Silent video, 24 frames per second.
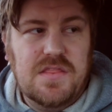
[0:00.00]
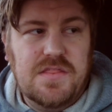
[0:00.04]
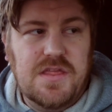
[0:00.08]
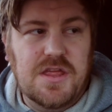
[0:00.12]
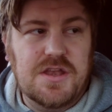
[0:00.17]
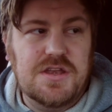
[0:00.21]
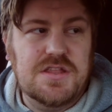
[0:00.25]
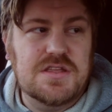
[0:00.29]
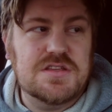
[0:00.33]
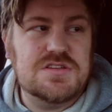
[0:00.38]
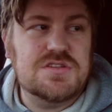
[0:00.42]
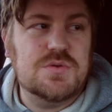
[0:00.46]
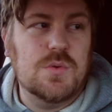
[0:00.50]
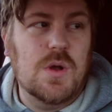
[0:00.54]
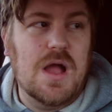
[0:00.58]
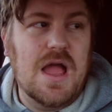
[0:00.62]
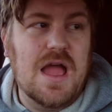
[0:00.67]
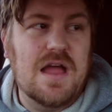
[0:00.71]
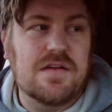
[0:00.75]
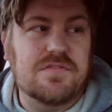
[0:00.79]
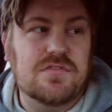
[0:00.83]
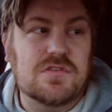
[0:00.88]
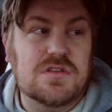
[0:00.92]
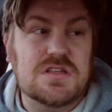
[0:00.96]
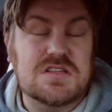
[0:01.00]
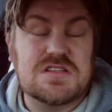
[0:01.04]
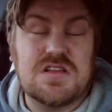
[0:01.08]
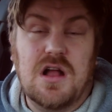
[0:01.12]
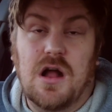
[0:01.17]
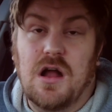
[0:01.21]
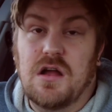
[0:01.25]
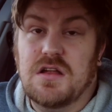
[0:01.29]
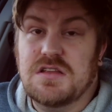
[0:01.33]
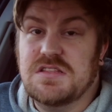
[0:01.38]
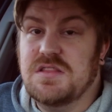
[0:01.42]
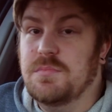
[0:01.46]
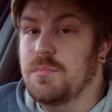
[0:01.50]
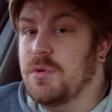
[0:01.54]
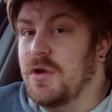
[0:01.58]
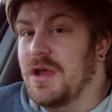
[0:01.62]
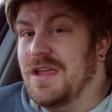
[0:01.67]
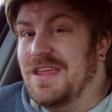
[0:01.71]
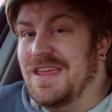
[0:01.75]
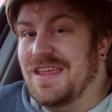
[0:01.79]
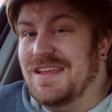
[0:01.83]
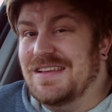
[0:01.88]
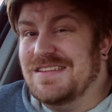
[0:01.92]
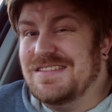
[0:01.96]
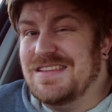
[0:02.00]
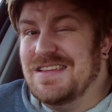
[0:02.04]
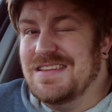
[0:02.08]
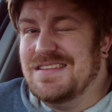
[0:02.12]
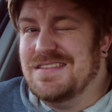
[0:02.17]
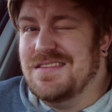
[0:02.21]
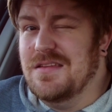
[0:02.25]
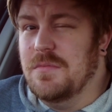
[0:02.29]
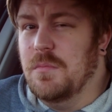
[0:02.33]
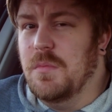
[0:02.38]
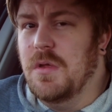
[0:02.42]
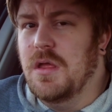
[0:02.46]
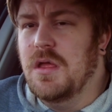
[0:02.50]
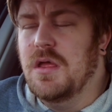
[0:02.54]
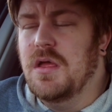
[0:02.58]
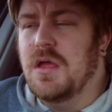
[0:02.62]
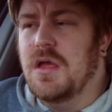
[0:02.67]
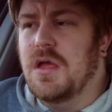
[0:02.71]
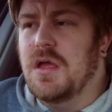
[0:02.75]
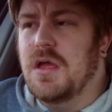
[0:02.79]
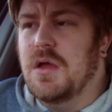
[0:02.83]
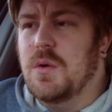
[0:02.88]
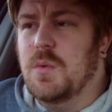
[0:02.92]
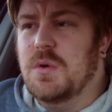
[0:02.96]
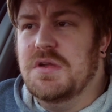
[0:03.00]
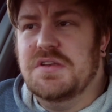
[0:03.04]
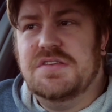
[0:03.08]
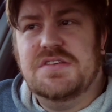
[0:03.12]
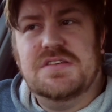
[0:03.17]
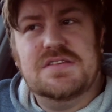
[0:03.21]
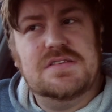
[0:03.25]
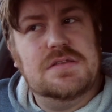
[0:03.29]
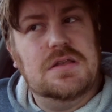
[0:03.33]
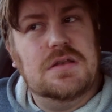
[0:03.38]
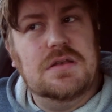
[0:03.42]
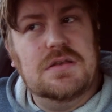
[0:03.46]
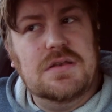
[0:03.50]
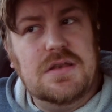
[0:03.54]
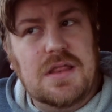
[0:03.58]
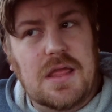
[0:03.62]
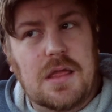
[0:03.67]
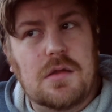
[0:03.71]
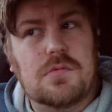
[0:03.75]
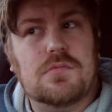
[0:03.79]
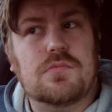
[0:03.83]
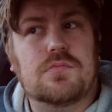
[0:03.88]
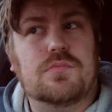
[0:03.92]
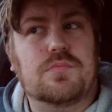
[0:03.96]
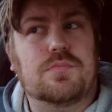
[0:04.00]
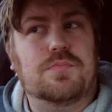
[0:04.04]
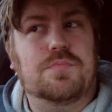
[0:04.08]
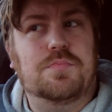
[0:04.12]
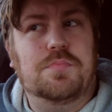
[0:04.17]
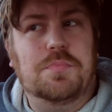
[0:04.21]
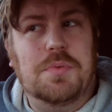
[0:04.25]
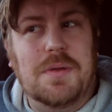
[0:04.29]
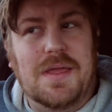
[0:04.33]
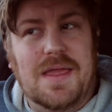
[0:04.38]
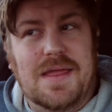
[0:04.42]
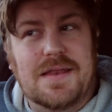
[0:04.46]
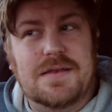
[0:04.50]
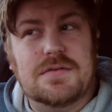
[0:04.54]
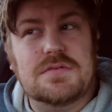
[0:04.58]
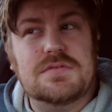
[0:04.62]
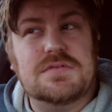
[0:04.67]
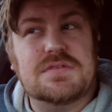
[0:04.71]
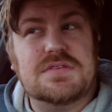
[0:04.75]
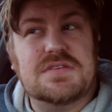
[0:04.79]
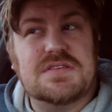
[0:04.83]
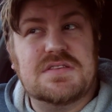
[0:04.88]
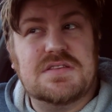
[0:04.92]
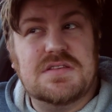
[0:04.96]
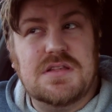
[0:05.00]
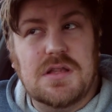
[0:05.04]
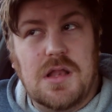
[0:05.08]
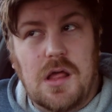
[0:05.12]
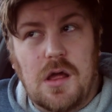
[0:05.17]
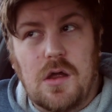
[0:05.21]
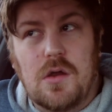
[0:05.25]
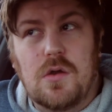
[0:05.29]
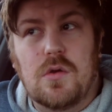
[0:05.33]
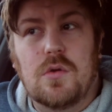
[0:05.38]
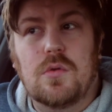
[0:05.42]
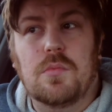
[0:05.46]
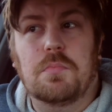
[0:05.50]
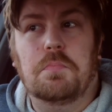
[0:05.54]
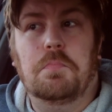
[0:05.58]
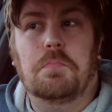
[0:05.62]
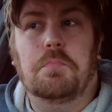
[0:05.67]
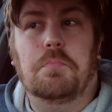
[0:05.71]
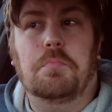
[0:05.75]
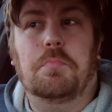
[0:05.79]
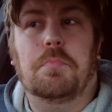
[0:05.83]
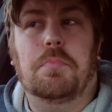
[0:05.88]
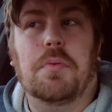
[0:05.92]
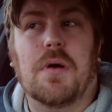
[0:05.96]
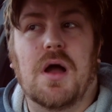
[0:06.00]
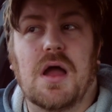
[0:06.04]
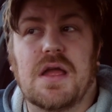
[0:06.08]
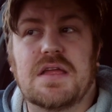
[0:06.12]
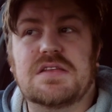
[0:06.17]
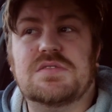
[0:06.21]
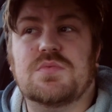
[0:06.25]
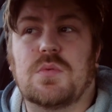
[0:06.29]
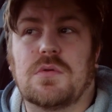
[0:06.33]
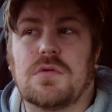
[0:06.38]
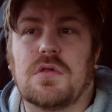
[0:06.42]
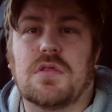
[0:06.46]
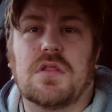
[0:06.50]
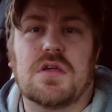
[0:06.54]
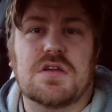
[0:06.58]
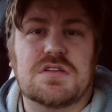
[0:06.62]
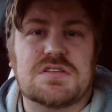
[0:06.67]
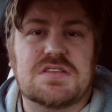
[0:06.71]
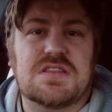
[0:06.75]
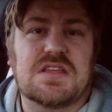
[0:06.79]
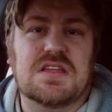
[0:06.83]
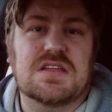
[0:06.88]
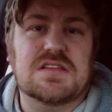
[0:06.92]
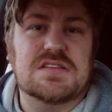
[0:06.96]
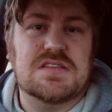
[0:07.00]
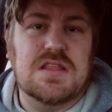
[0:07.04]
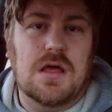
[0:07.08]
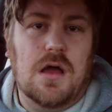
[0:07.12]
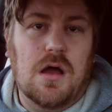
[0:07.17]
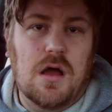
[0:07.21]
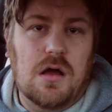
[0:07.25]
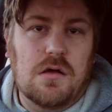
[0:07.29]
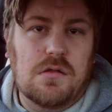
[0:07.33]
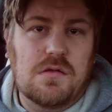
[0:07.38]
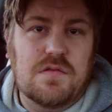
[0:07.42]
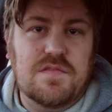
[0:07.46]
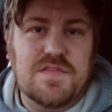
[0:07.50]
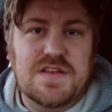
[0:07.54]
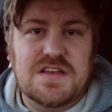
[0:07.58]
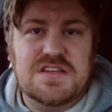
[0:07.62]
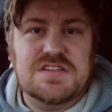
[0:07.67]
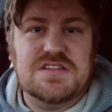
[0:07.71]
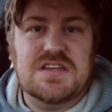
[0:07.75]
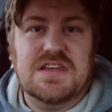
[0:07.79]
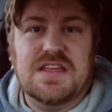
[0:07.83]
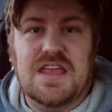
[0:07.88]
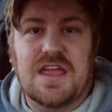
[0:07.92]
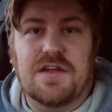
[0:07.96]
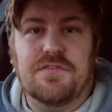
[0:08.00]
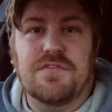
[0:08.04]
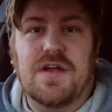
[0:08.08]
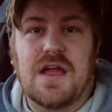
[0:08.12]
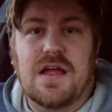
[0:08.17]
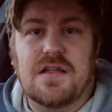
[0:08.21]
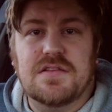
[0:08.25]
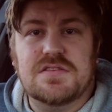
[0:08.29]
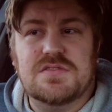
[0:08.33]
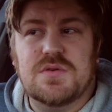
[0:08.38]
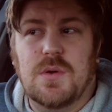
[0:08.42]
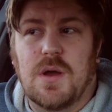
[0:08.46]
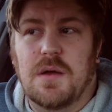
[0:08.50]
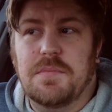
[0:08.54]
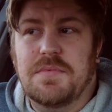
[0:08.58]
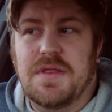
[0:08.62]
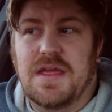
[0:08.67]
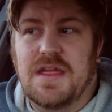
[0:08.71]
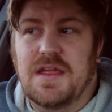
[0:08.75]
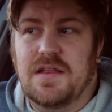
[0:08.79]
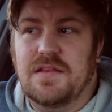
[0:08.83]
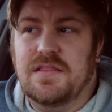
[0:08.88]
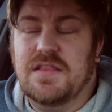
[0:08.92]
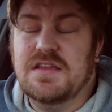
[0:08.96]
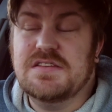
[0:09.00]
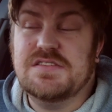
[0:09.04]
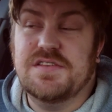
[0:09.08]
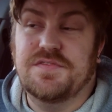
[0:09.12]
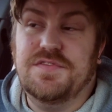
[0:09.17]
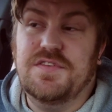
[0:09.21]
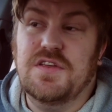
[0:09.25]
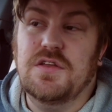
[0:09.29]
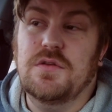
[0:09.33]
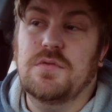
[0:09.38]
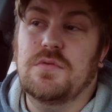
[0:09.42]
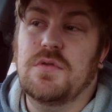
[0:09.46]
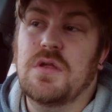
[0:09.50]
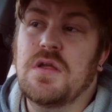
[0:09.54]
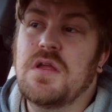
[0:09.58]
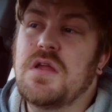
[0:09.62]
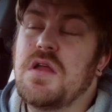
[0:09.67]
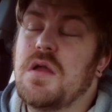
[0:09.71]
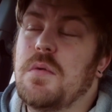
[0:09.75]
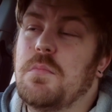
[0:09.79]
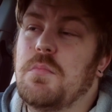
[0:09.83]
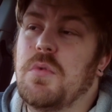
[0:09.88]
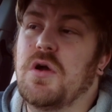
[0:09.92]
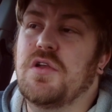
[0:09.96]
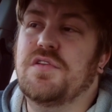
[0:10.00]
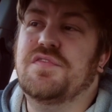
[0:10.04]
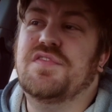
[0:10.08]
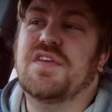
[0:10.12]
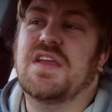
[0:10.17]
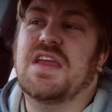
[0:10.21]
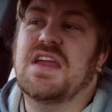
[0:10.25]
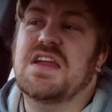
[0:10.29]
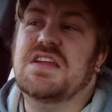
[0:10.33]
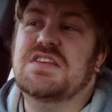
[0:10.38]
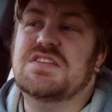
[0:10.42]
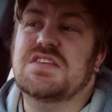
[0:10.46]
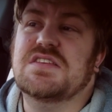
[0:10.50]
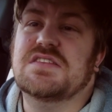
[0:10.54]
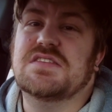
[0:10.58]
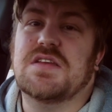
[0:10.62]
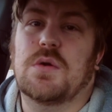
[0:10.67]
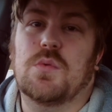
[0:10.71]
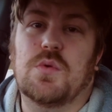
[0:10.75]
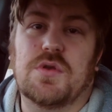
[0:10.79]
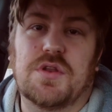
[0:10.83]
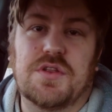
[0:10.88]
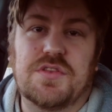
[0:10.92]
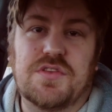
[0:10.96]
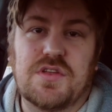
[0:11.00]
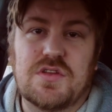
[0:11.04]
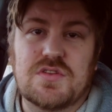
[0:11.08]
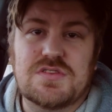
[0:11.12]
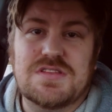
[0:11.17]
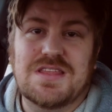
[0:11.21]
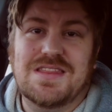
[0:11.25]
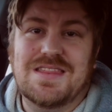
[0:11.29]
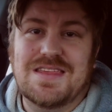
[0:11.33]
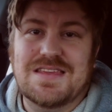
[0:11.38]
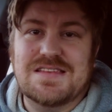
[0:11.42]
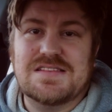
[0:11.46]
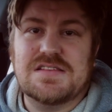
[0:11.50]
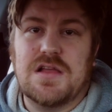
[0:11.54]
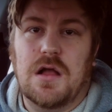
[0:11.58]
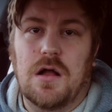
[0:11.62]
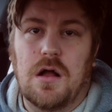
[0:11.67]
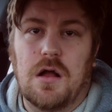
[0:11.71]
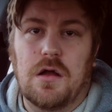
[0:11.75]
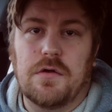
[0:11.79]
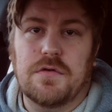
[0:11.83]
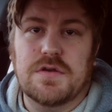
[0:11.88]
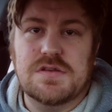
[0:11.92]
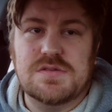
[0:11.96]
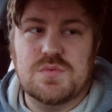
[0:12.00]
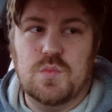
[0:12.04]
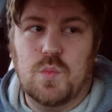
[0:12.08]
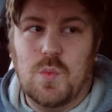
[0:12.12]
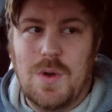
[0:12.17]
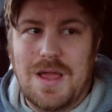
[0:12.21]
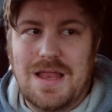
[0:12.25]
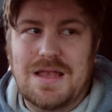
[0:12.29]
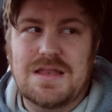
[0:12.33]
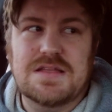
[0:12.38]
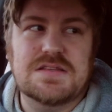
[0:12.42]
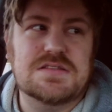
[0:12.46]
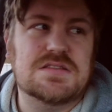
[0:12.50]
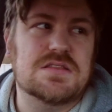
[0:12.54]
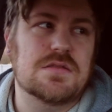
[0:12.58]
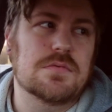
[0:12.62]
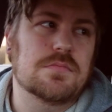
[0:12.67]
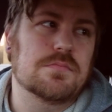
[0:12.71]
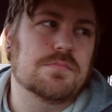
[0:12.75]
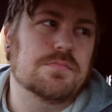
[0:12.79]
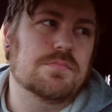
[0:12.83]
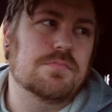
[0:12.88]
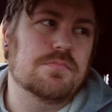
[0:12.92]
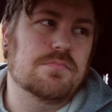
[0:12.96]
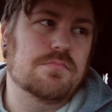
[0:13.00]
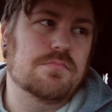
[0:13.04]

The only issue I have on this car is the braking system, which is a little bit slow, but it's one of those things that I'll eventually get round to updating. There's a few modifications I want to do to this car as well as the